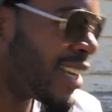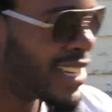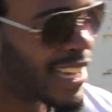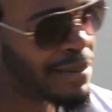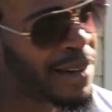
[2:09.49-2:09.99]

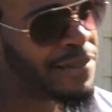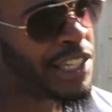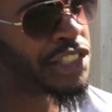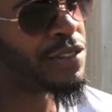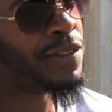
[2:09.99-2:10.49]
Like my
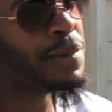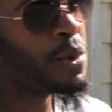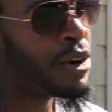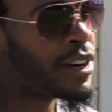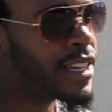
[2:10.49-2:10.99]
vision for my
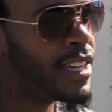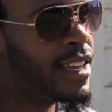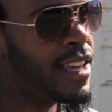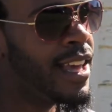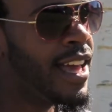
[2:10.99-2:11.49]
work,
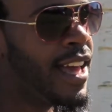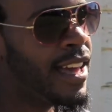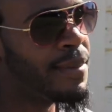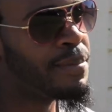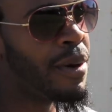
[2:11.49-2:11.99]

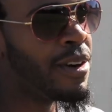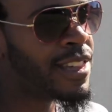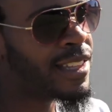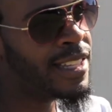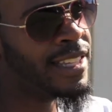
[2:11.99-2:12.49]

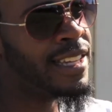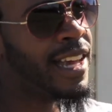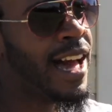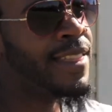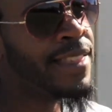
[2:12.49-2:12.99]
personally,
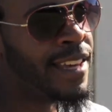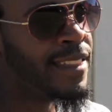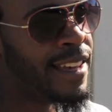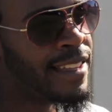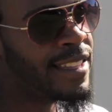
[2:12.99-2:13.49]
I
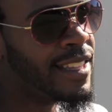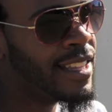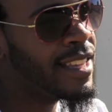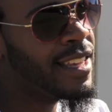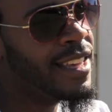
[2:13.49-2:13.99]
think that
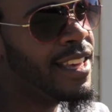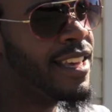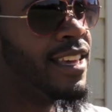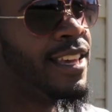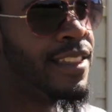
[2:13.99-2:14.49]

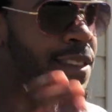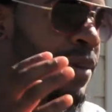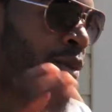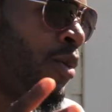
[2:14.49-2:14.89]
in this big